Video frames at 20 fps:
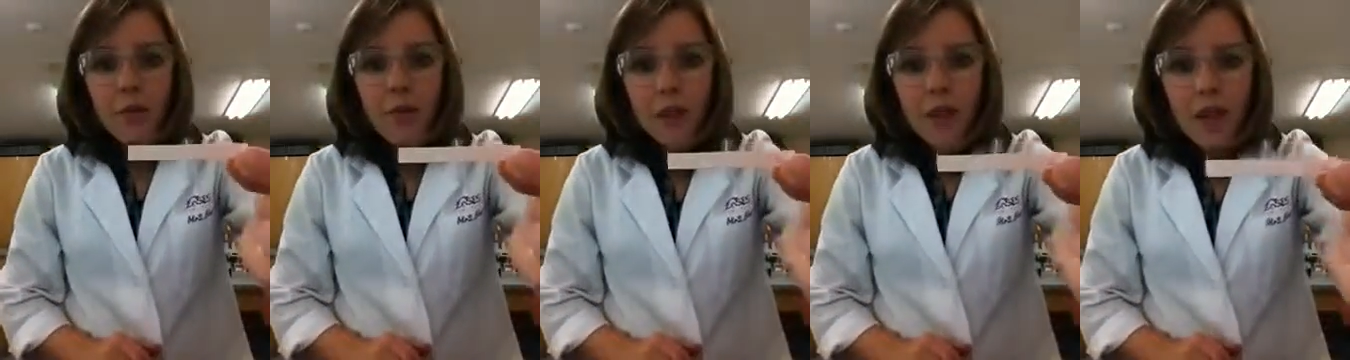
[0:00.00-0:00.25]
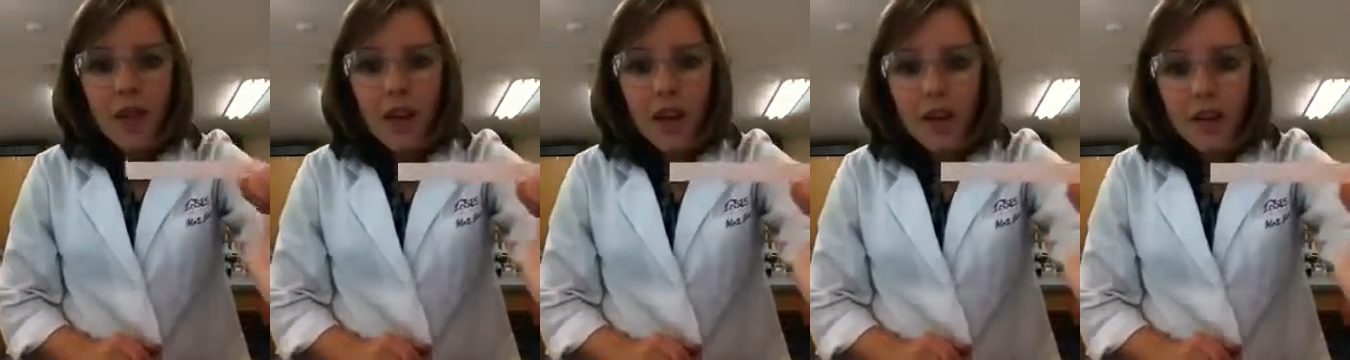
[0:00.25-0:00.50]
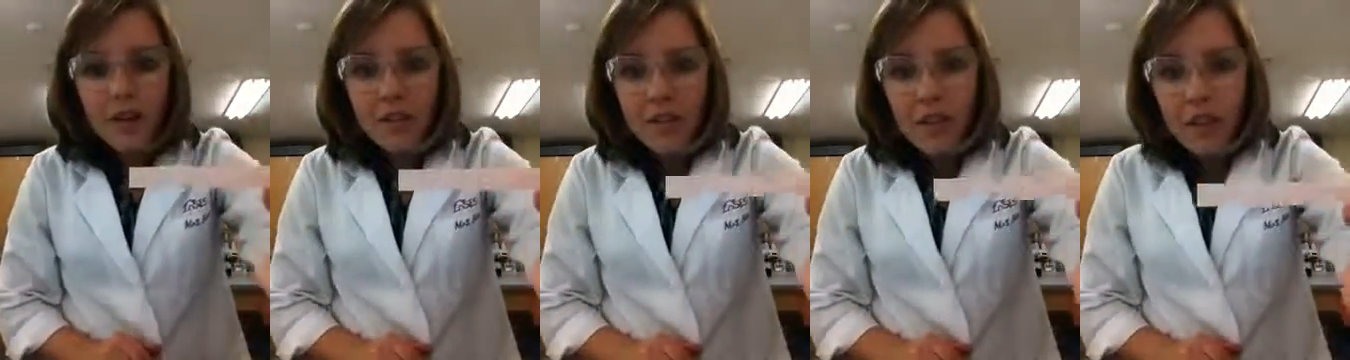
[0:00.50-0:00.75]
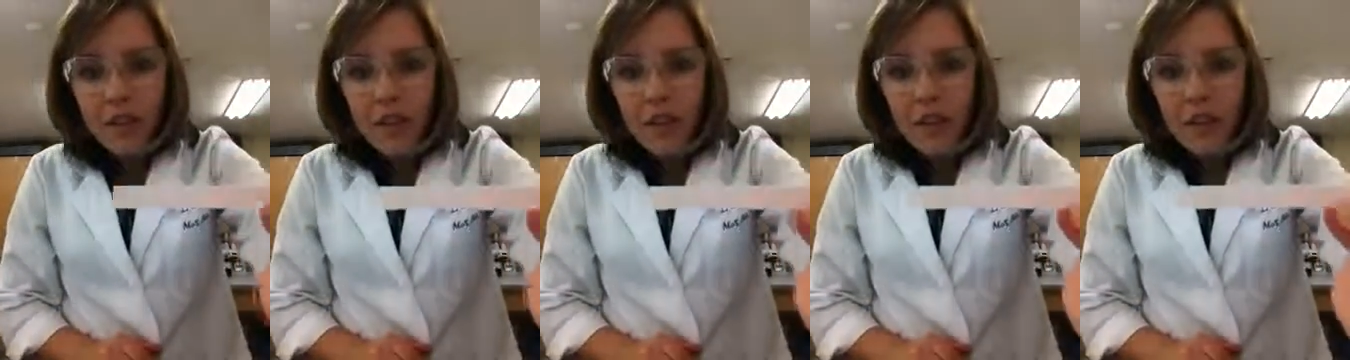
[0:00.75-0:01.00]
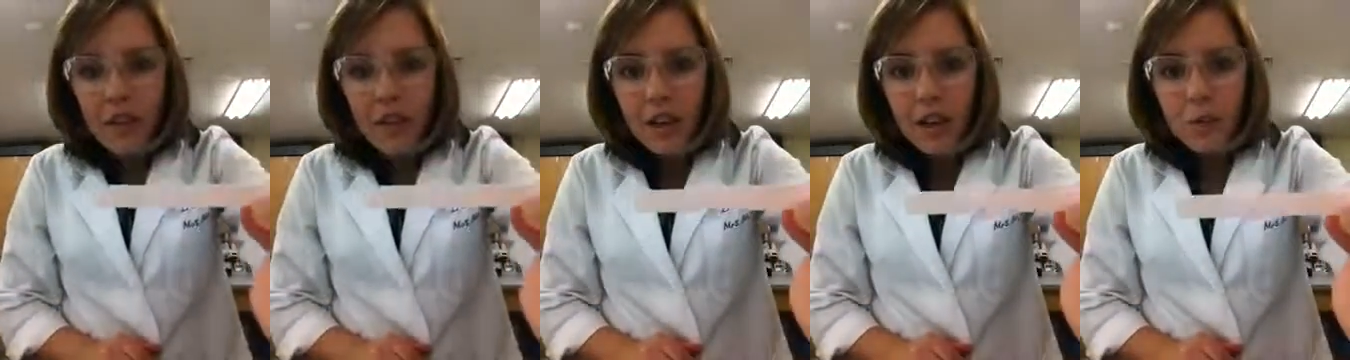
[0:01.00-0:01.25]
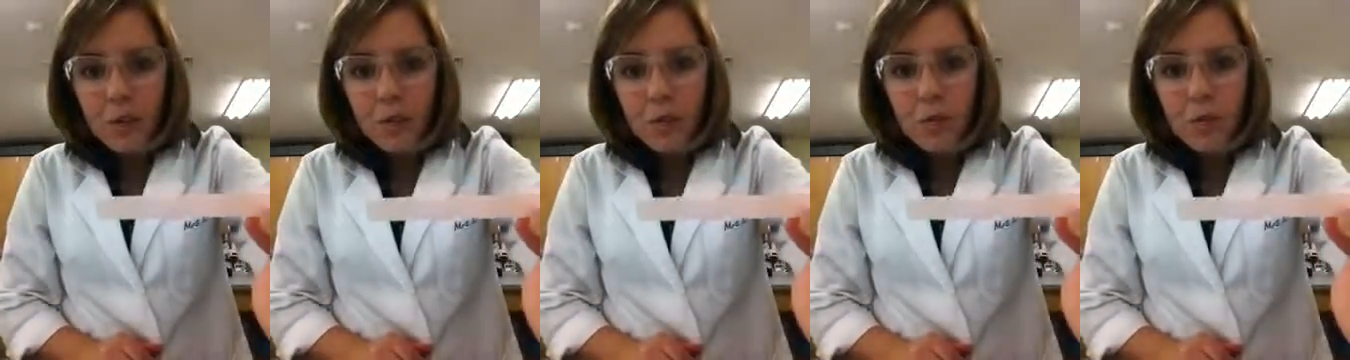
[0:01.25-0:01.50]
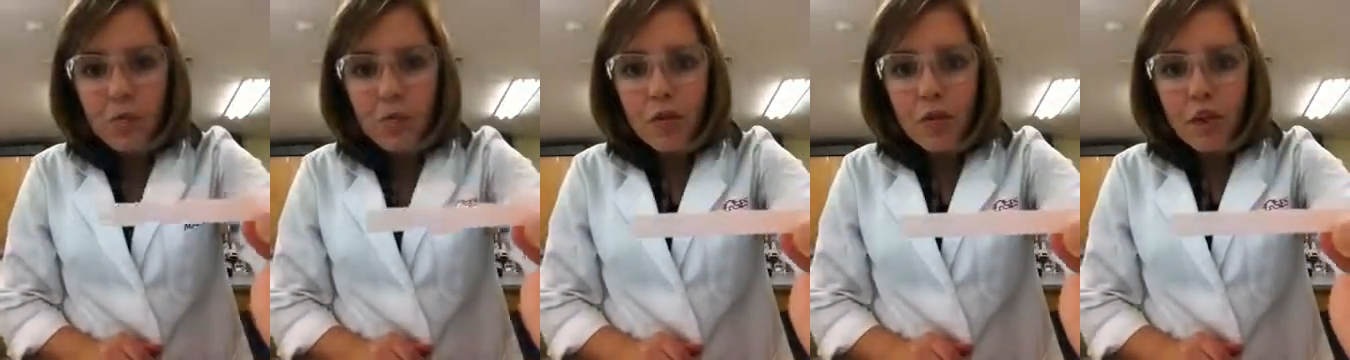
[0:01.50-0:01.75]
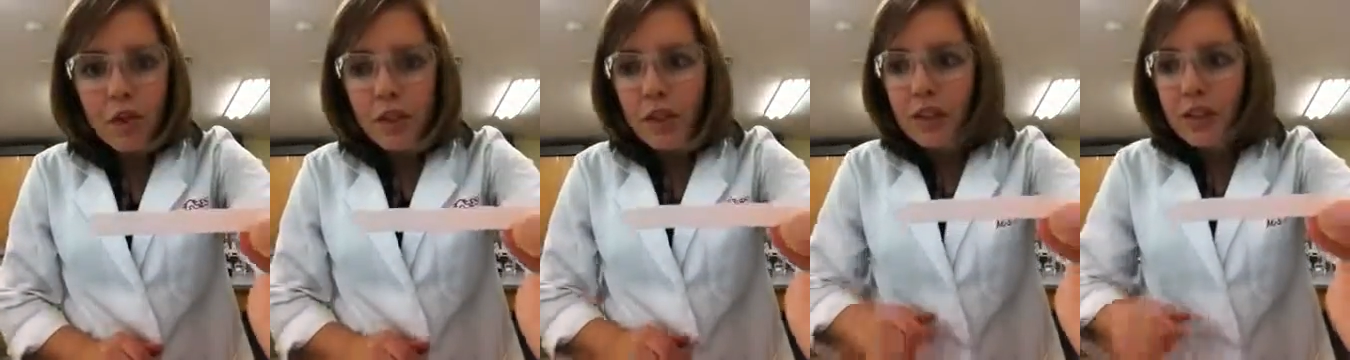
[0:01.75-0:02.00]
We have a
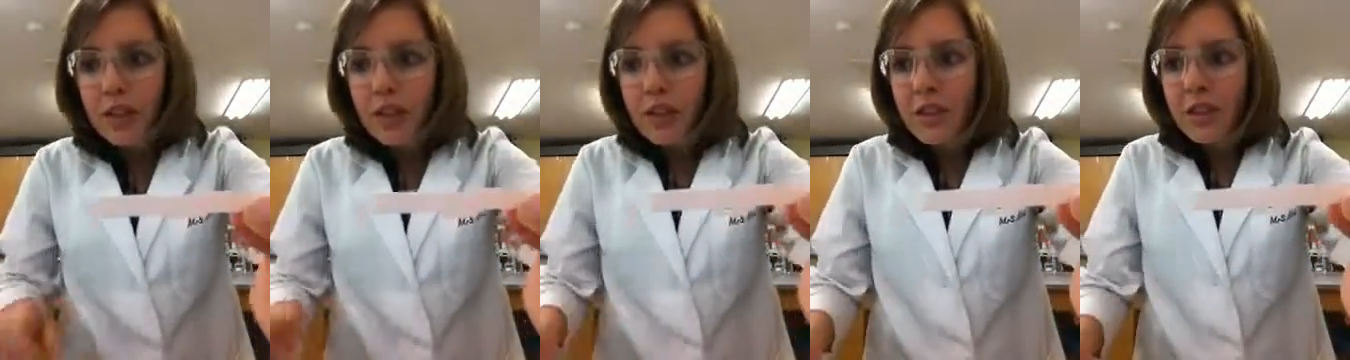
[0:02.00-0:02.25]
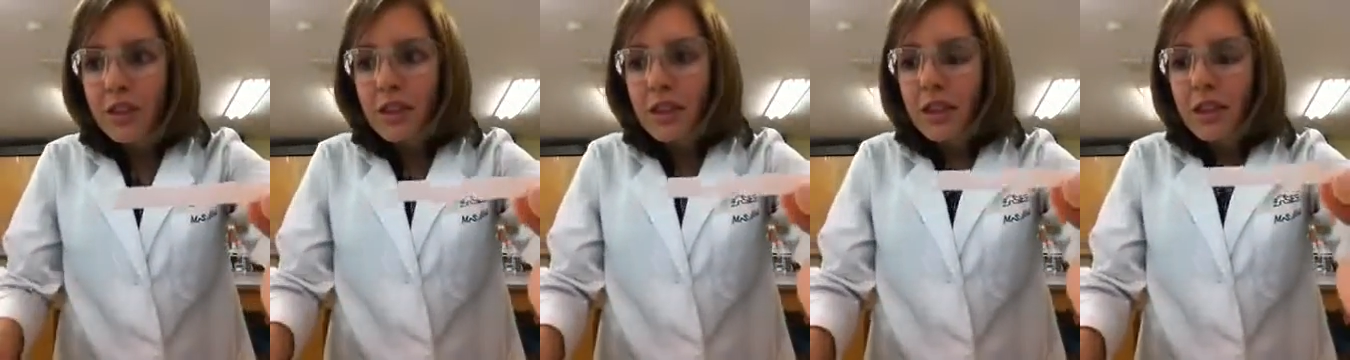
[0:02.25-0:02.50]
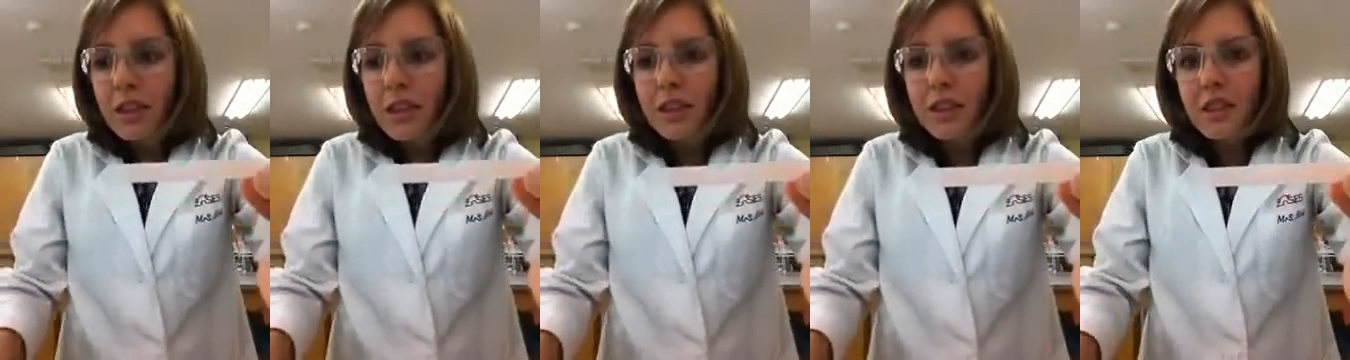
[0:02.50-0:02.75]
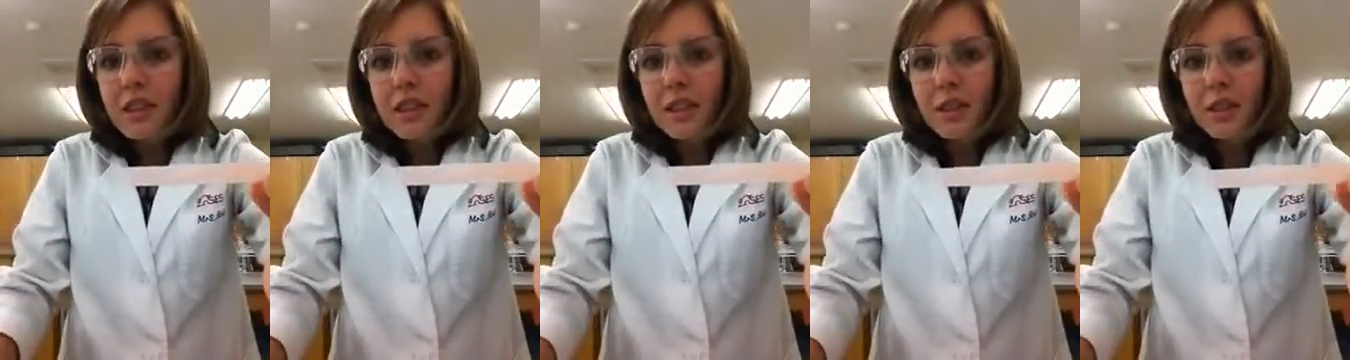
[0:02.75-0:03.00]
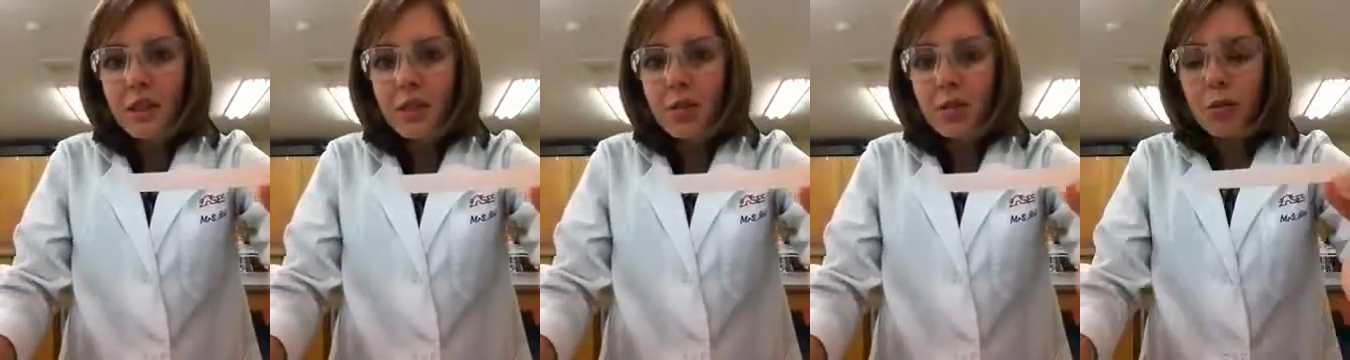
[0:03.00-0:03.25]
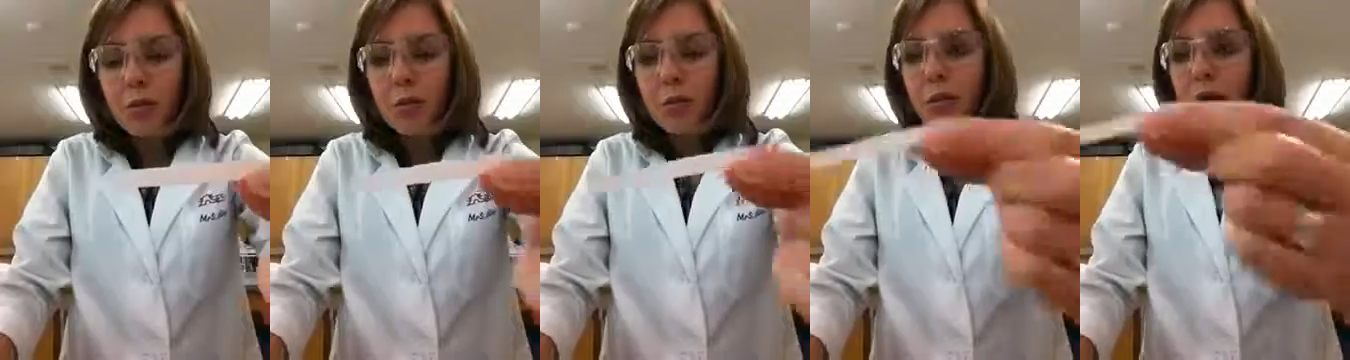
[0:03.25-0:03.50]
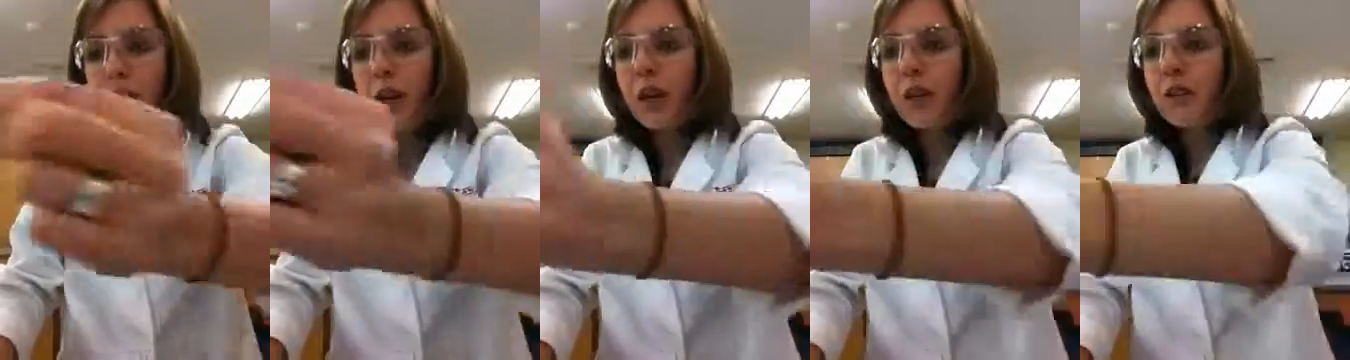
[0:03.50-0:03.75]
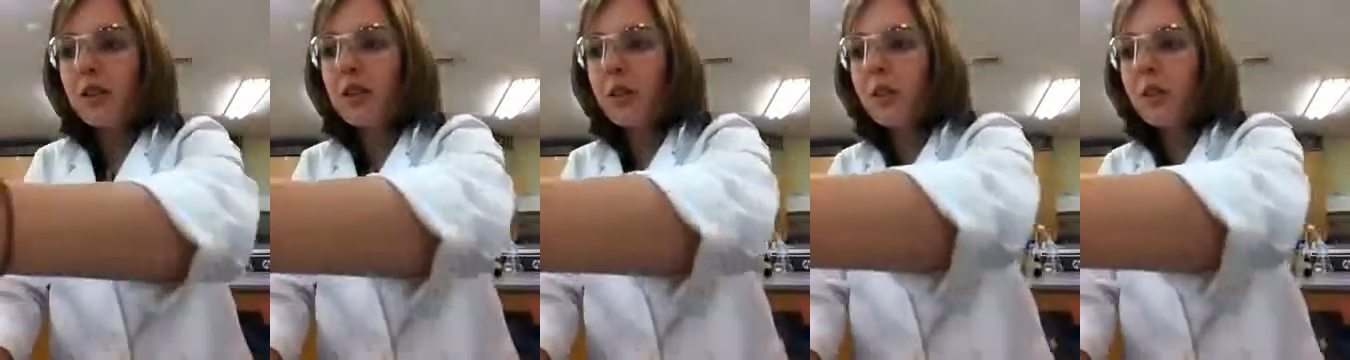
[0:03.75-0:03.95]
very distinct blue color.